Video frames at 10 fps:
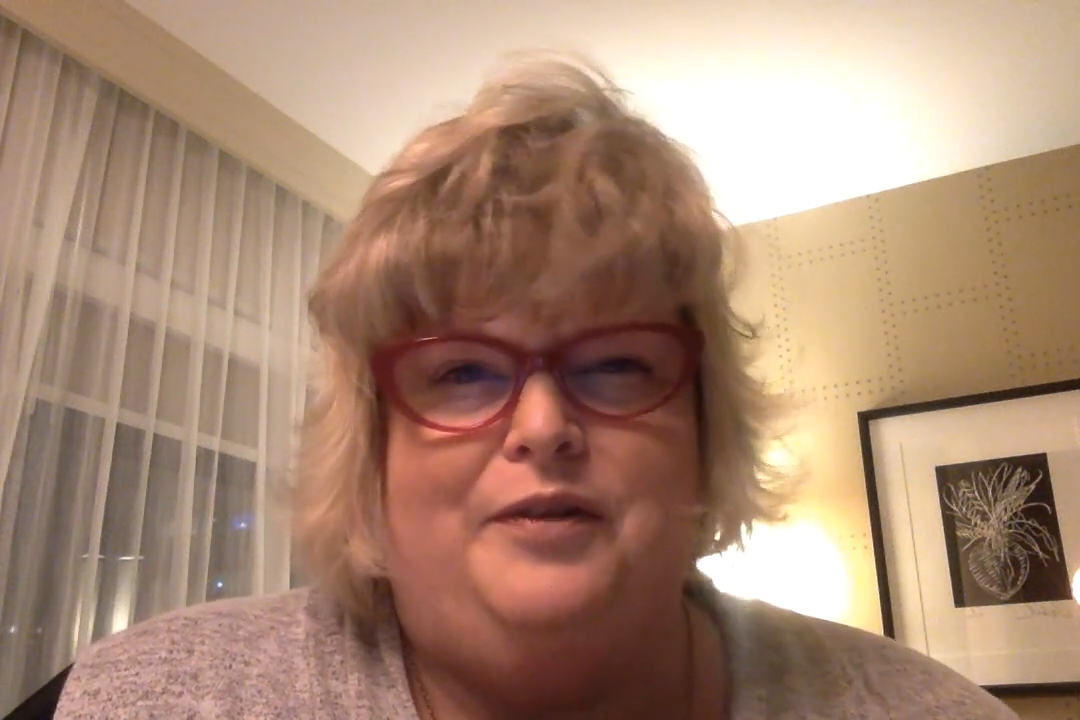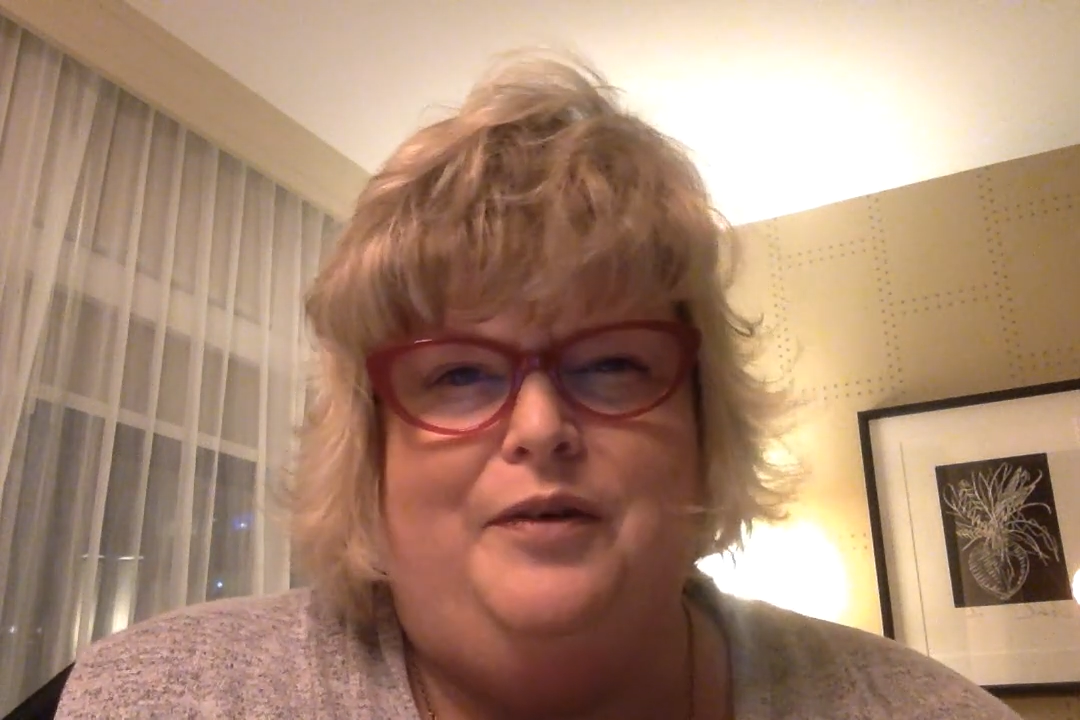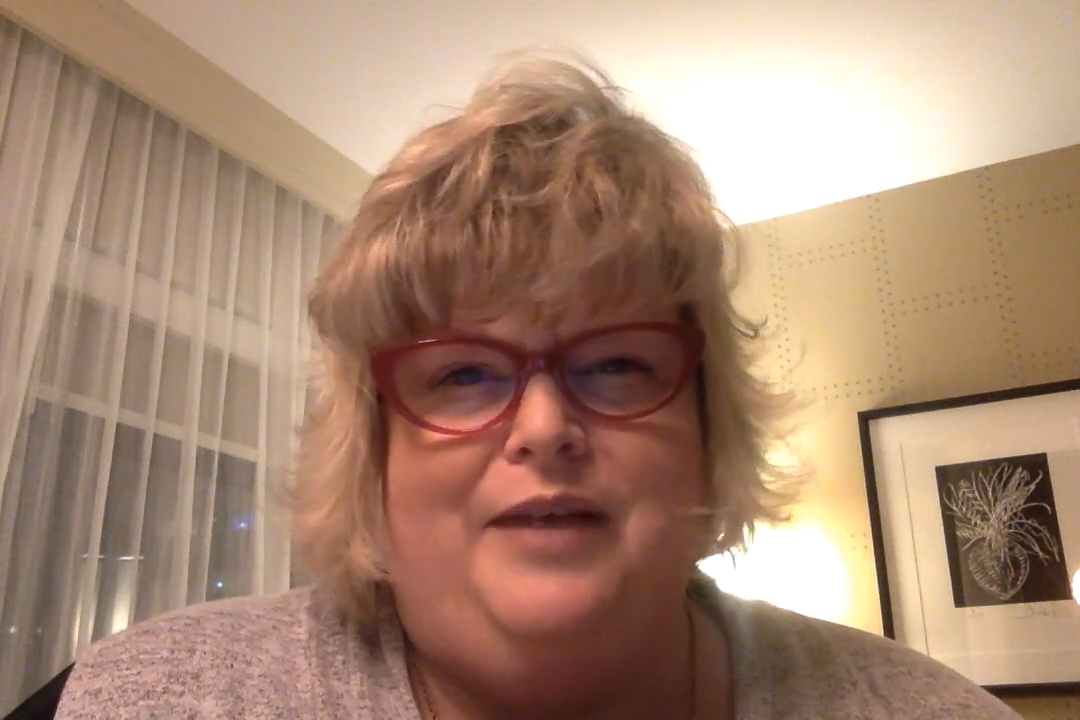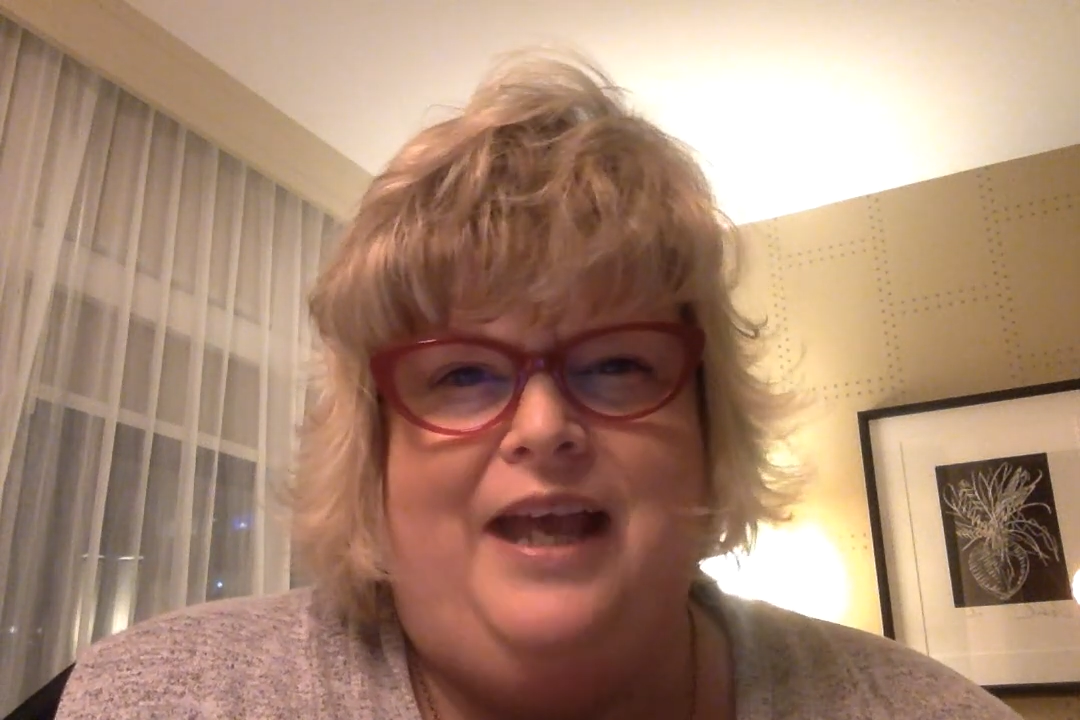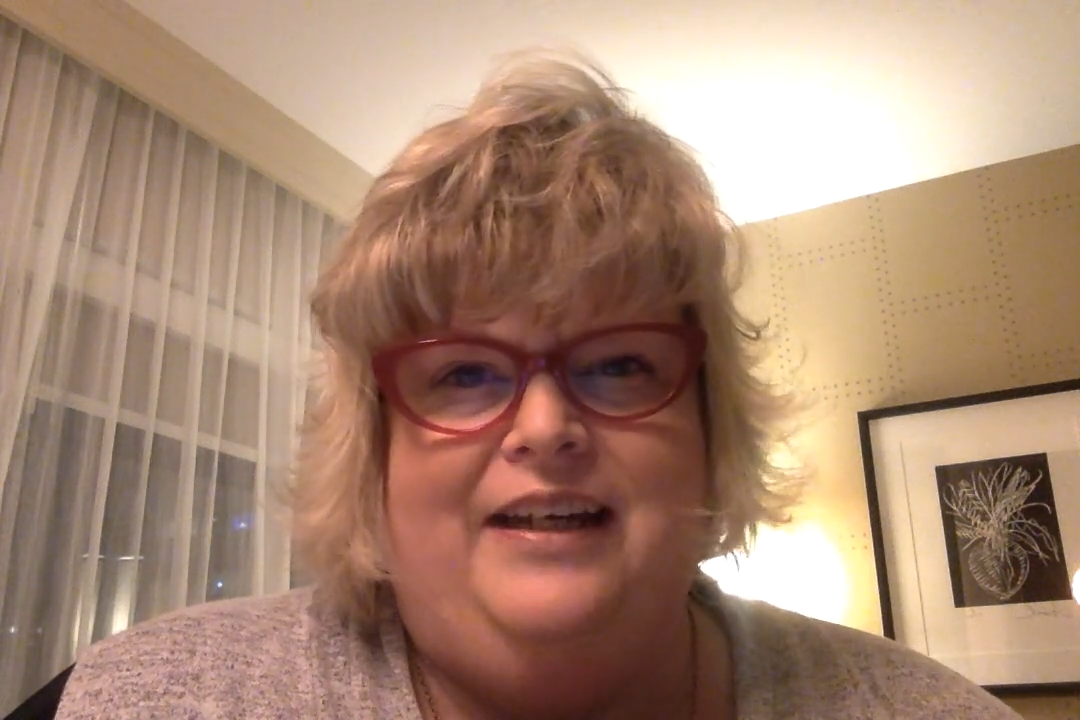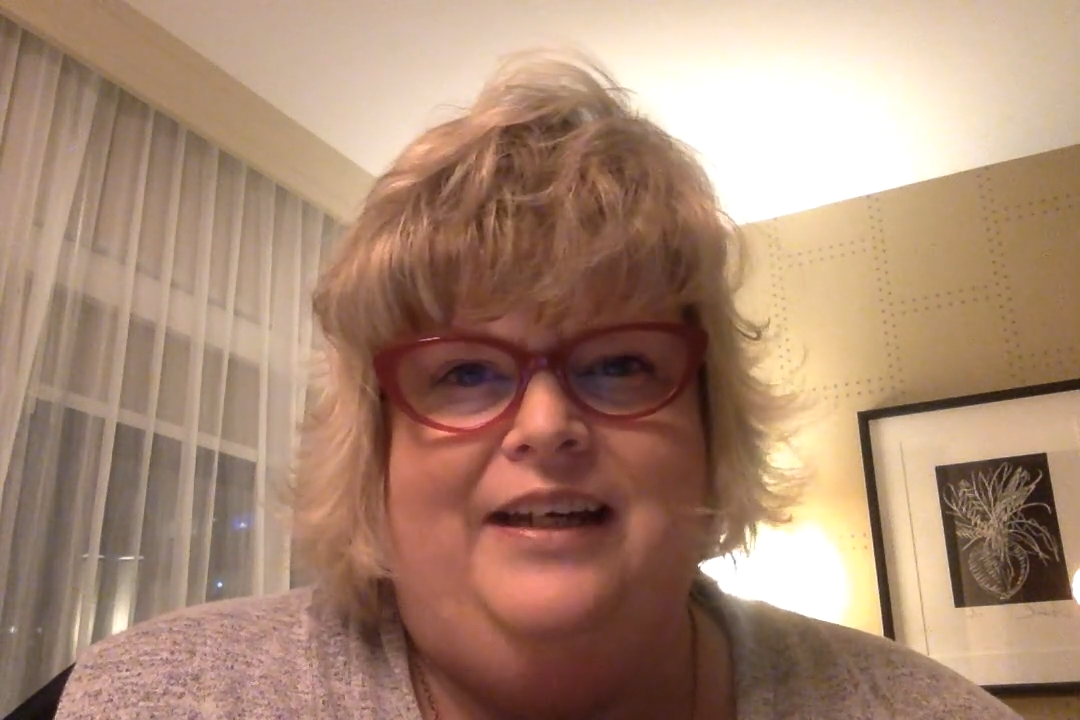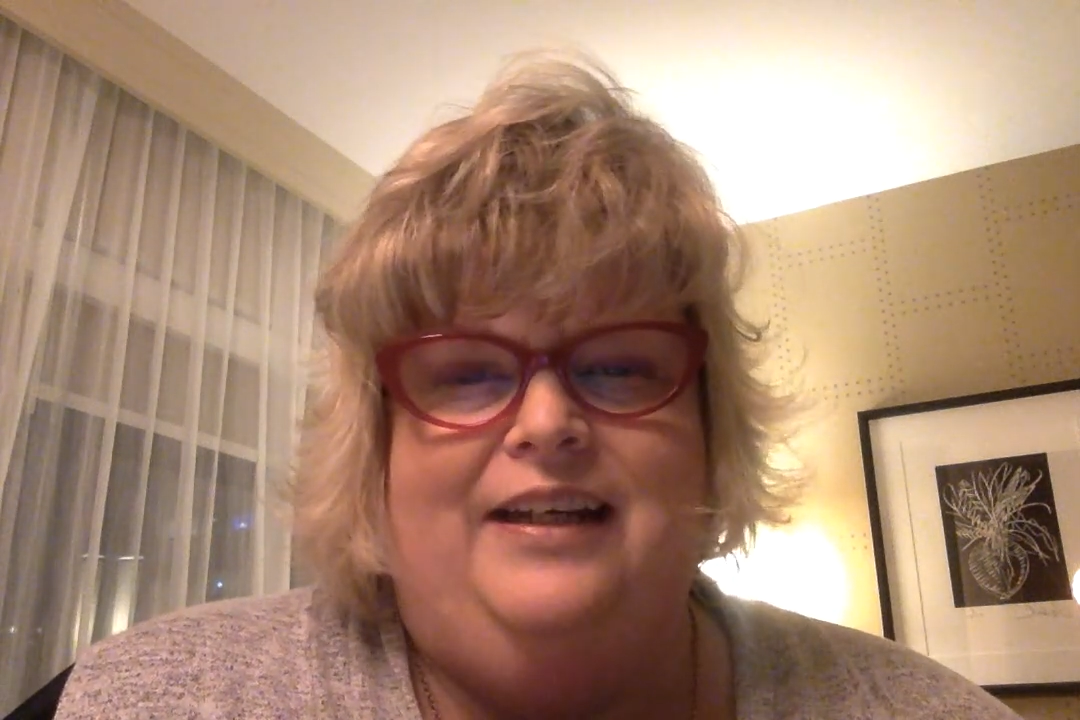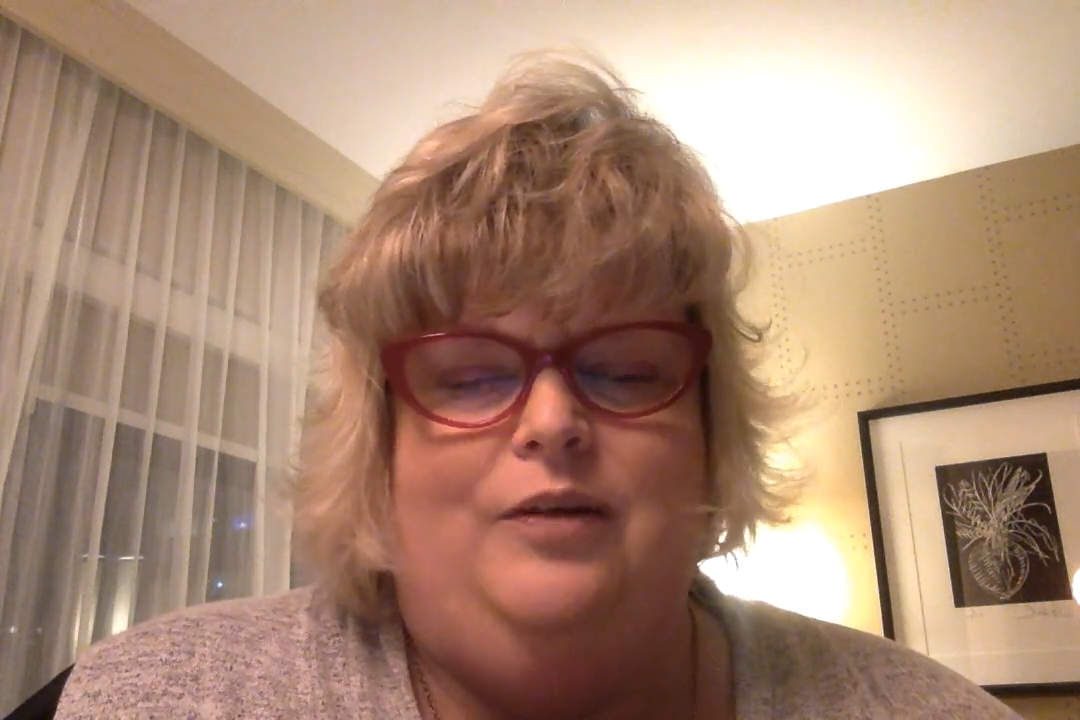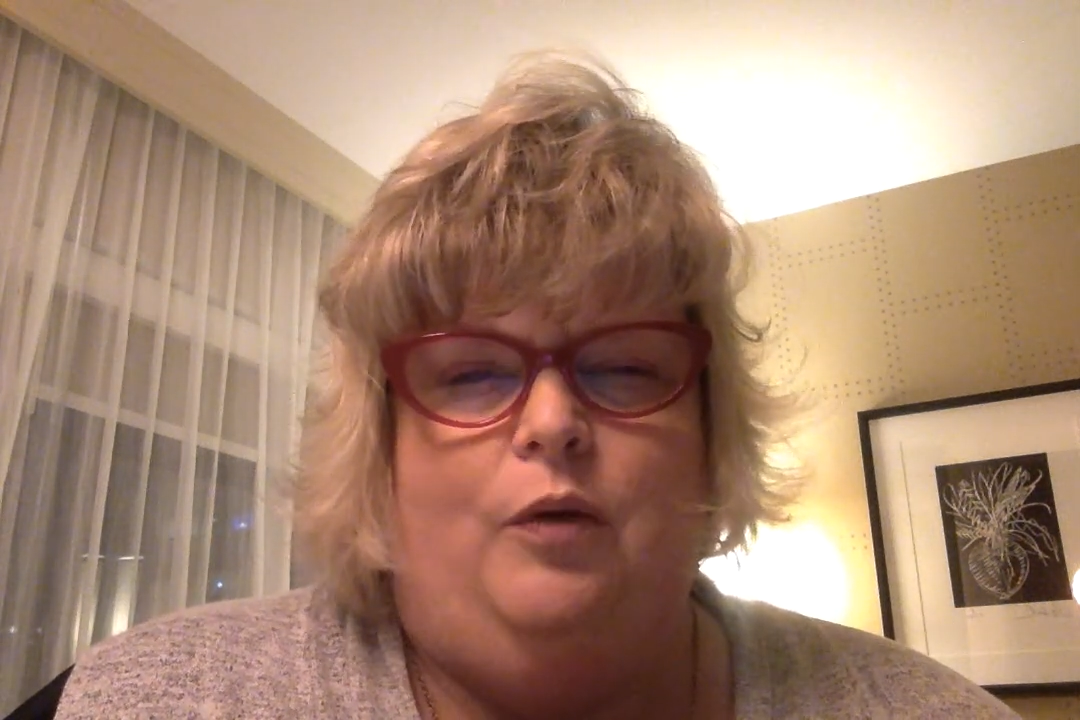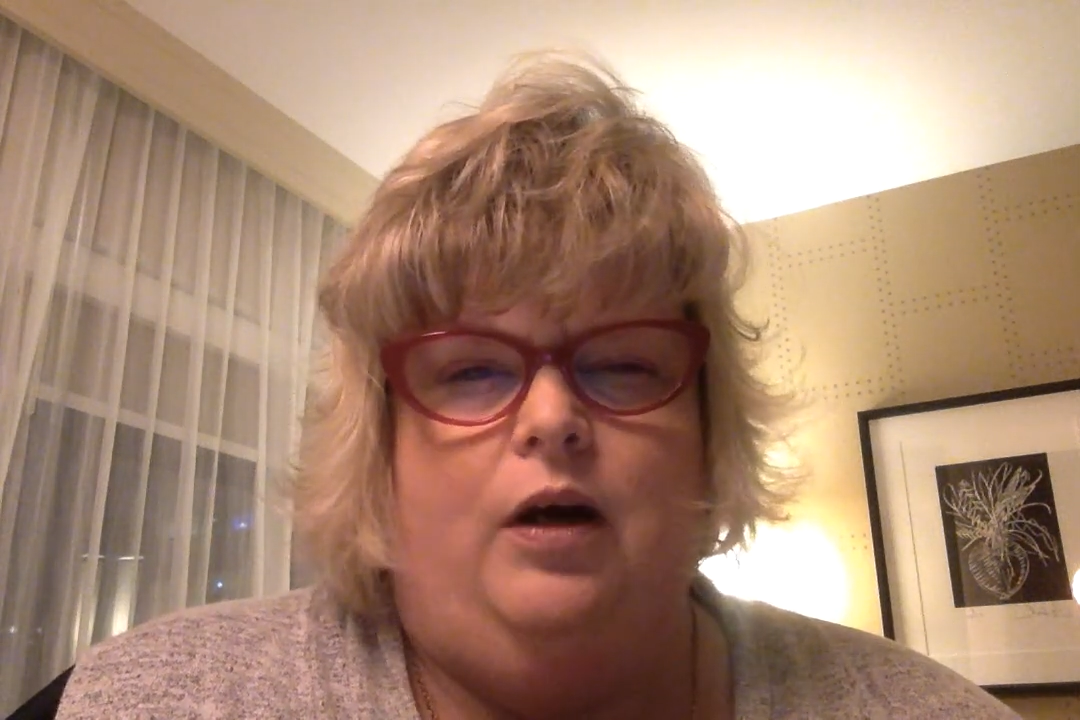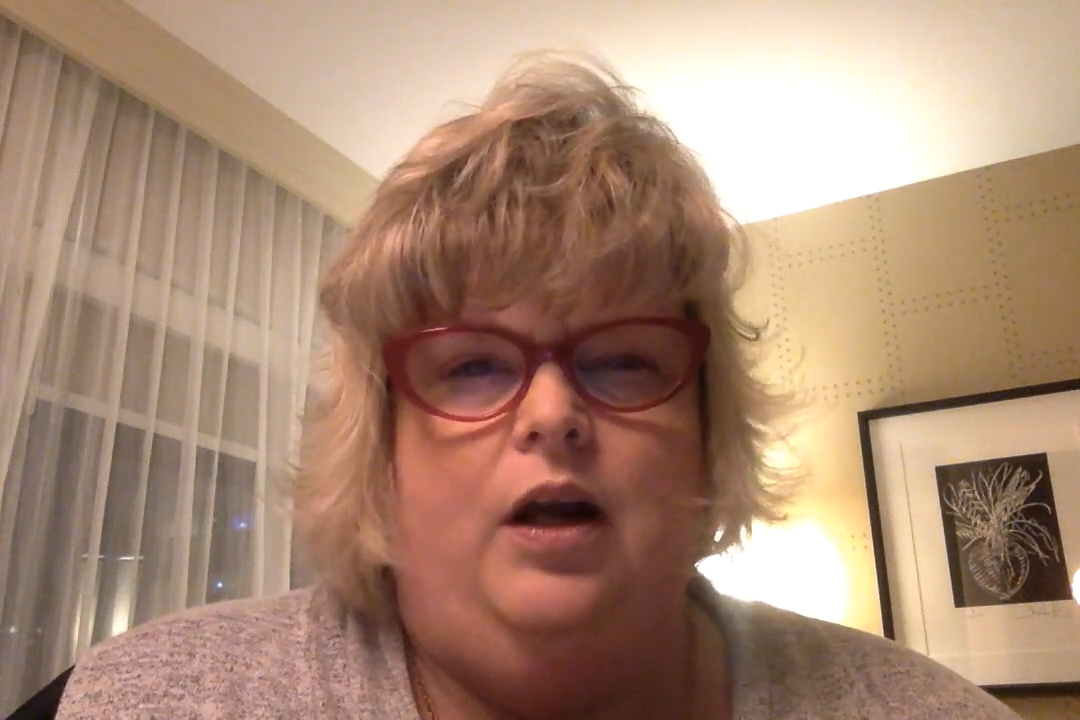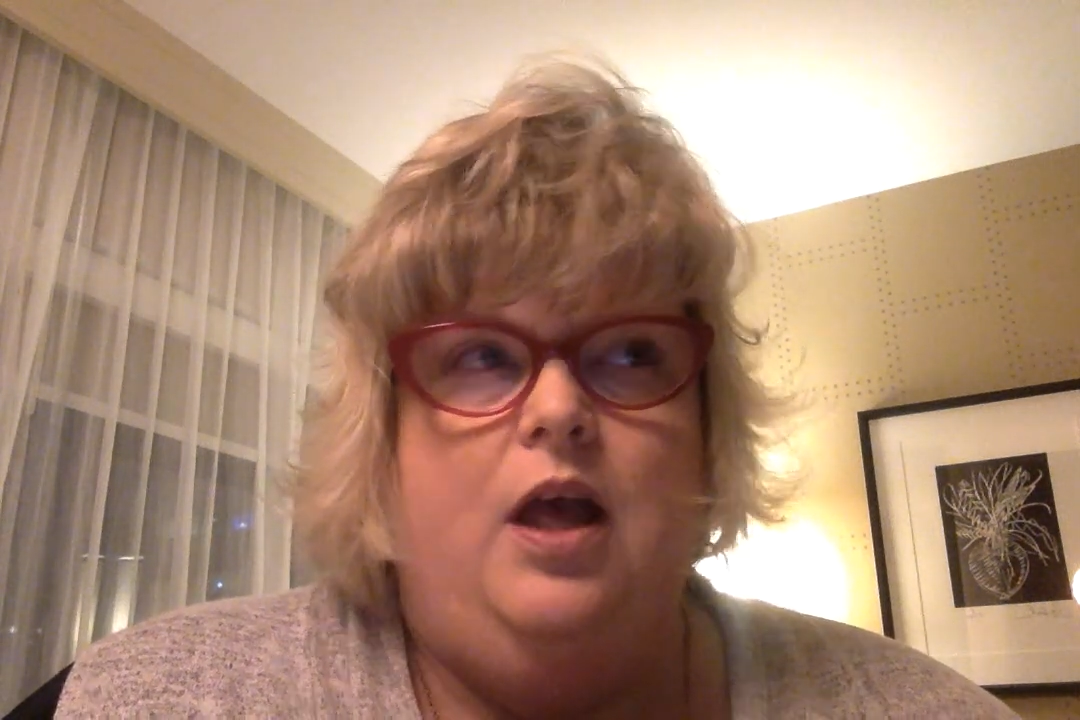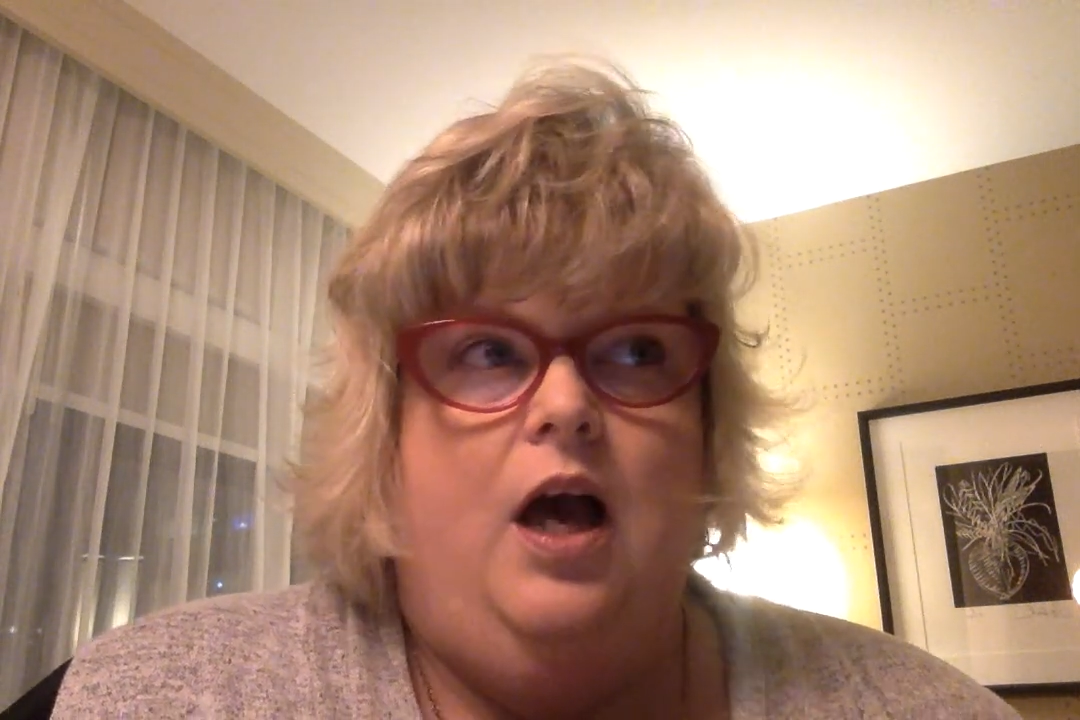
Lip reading: located, or